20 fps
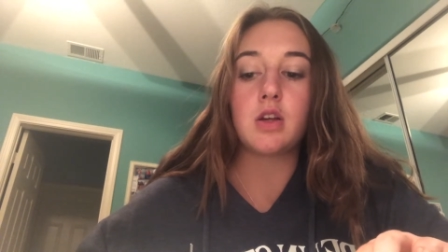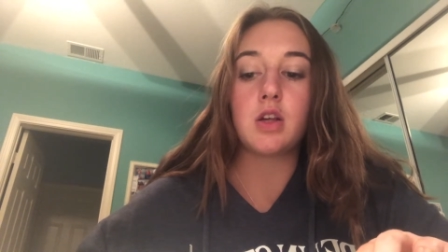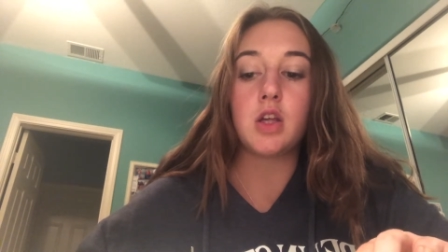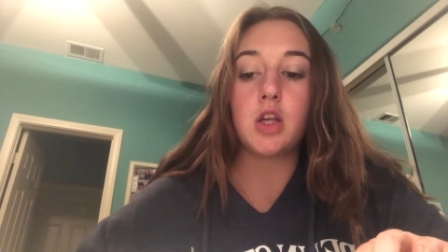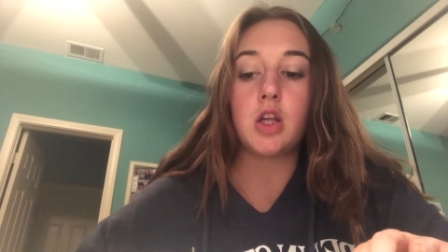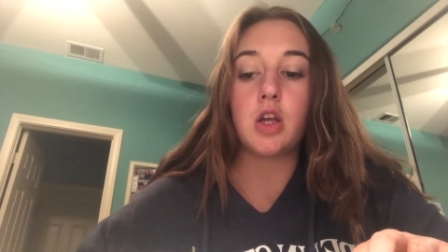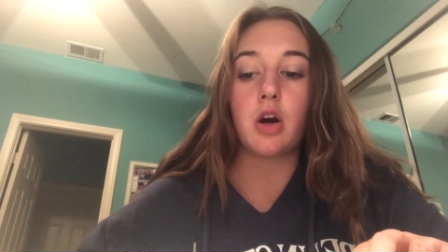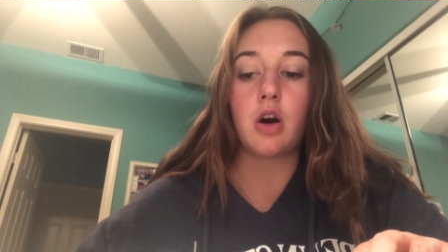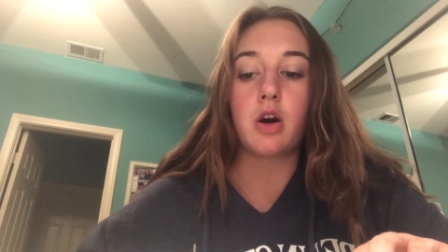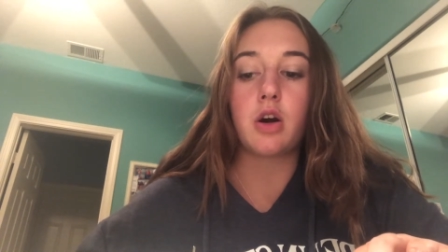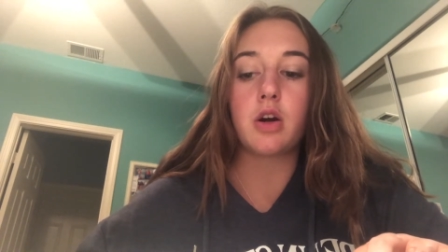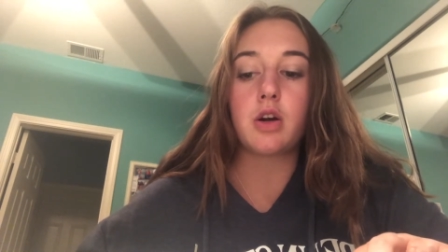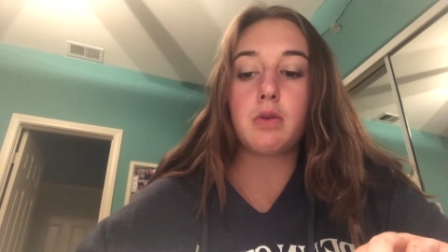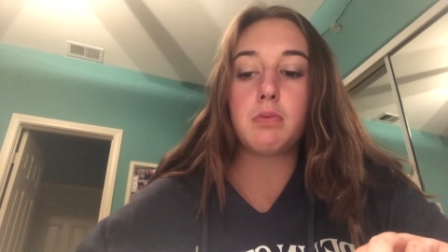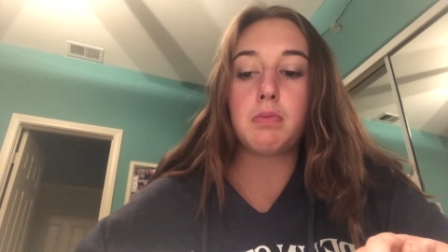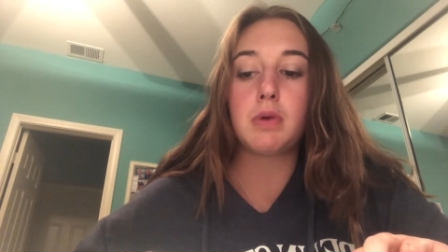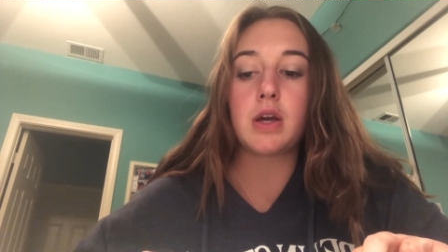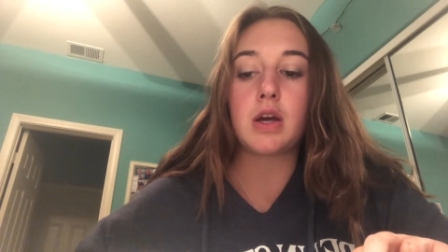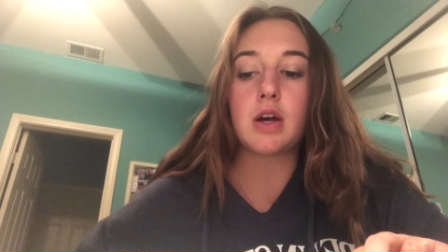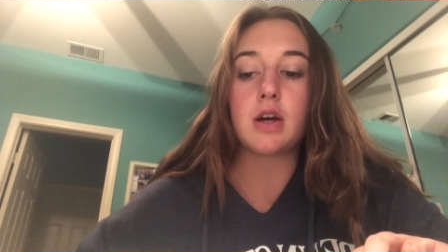yarn
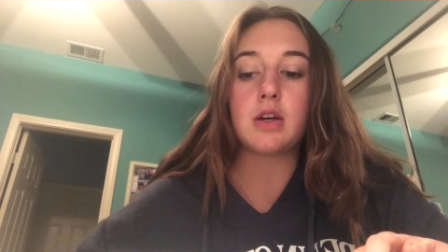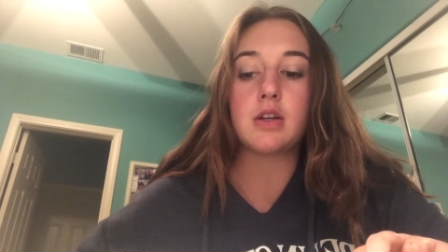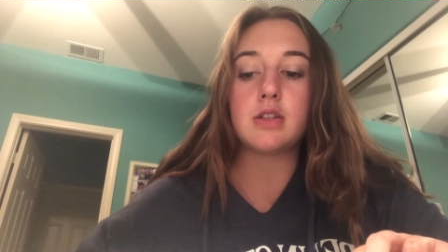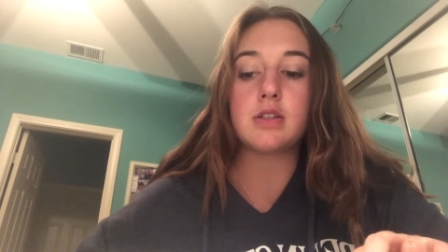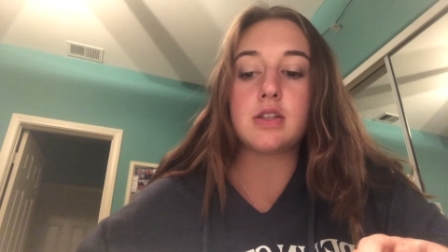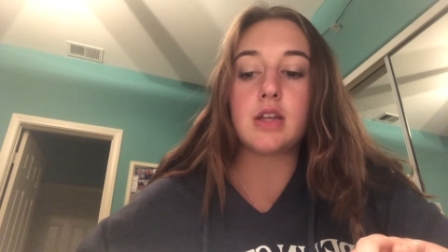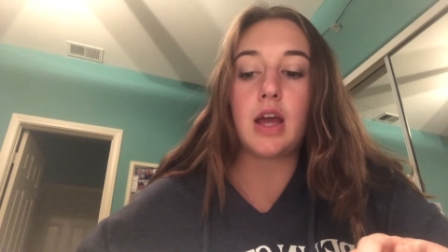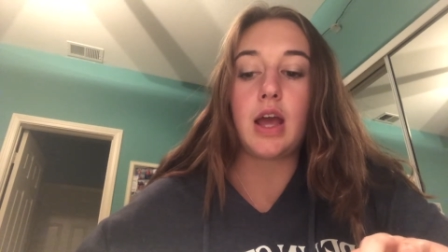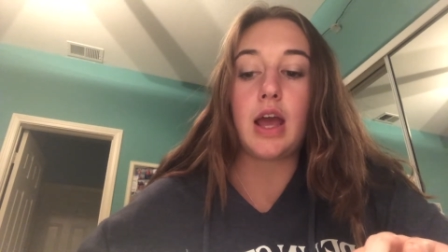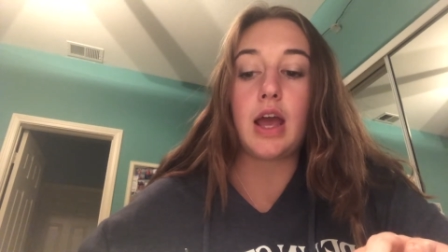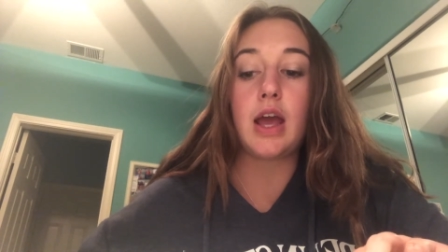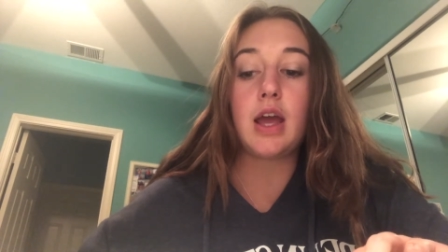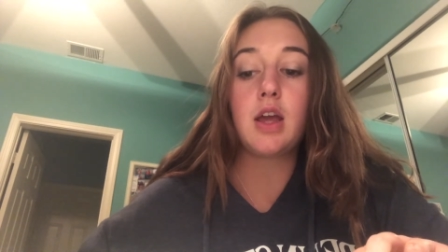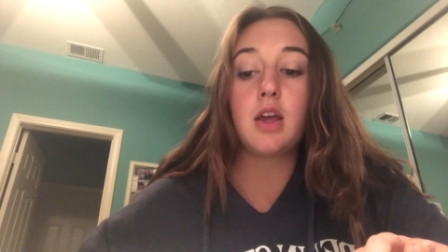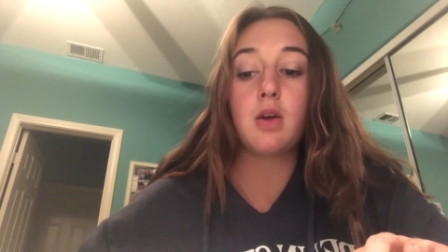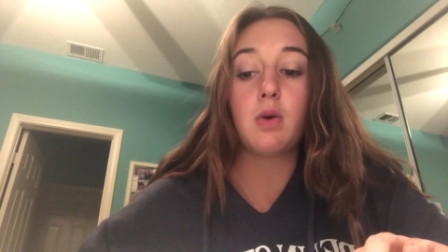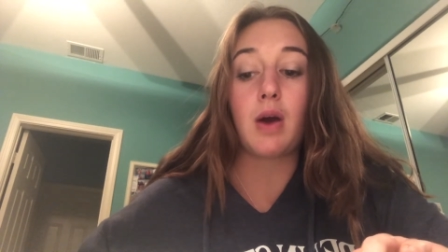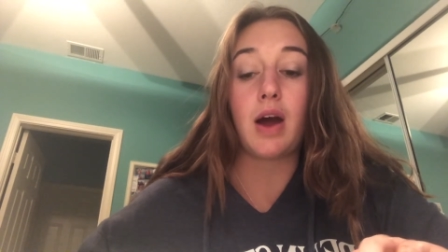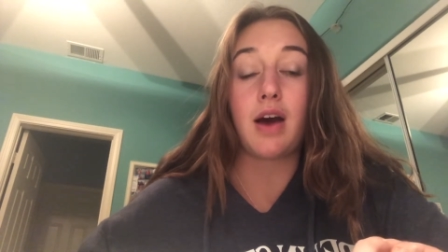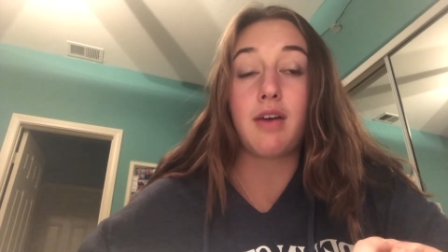because A,
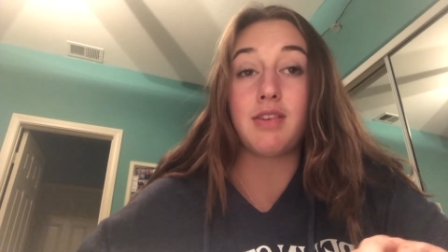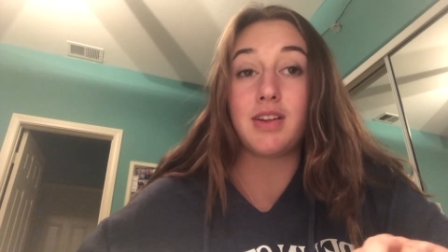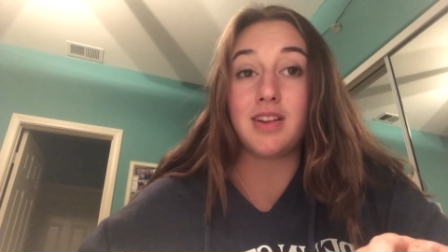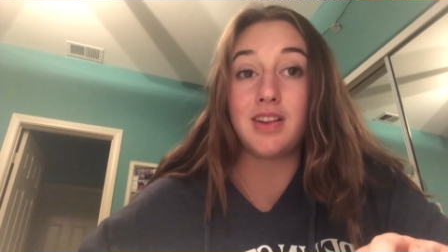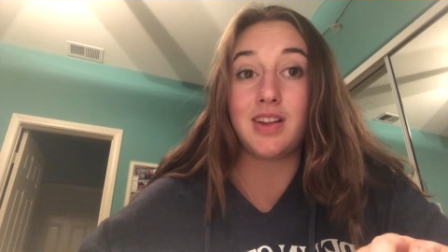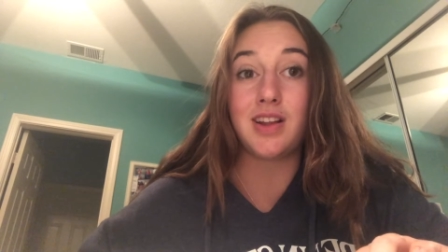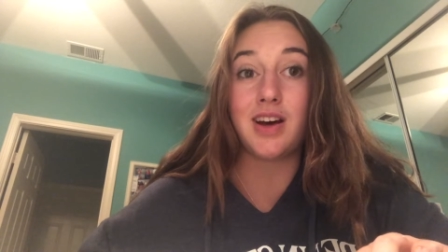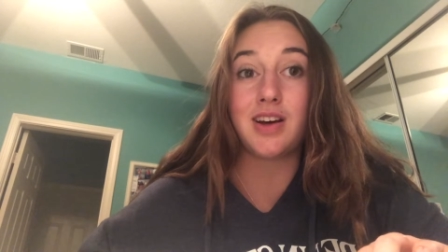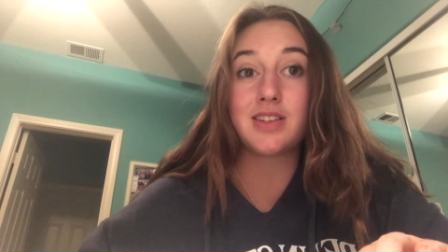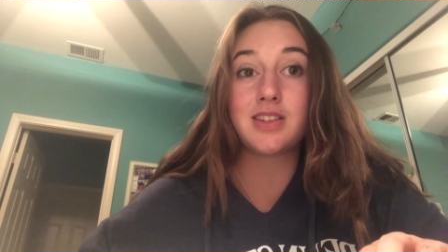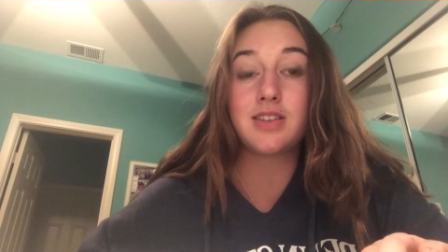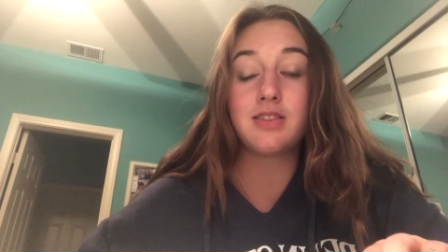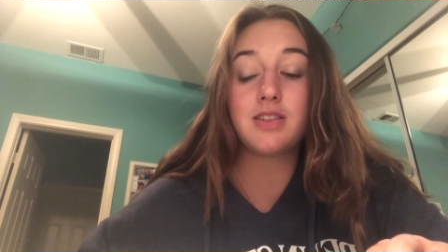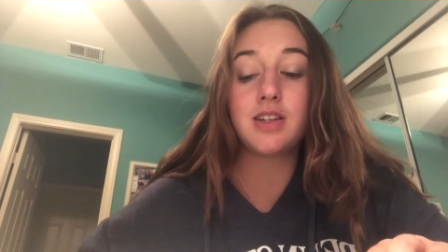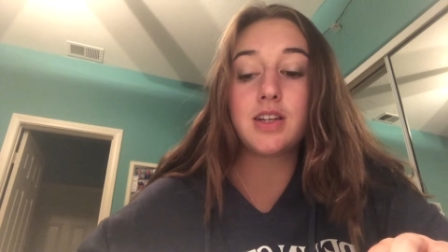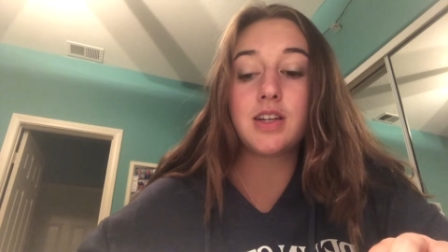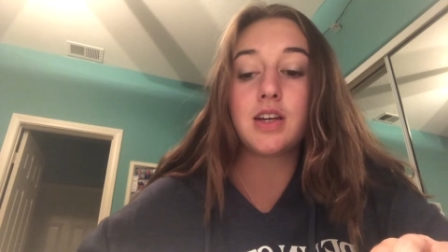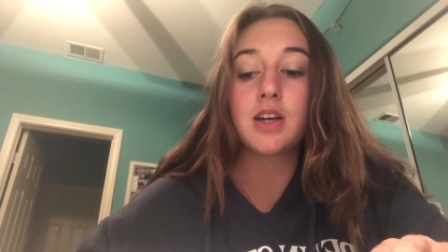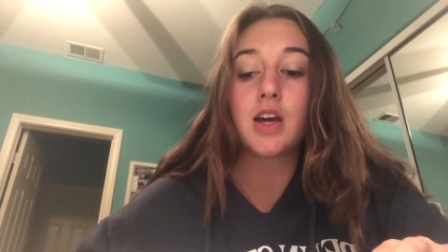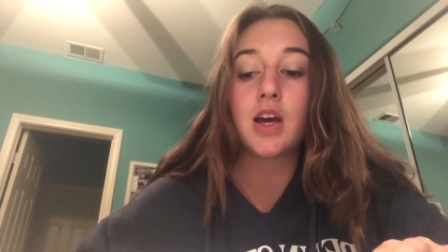you have a lot of
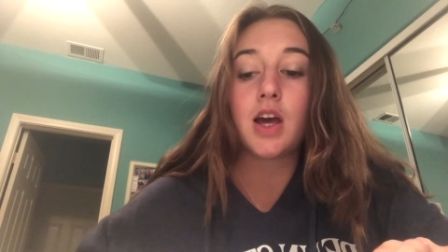it,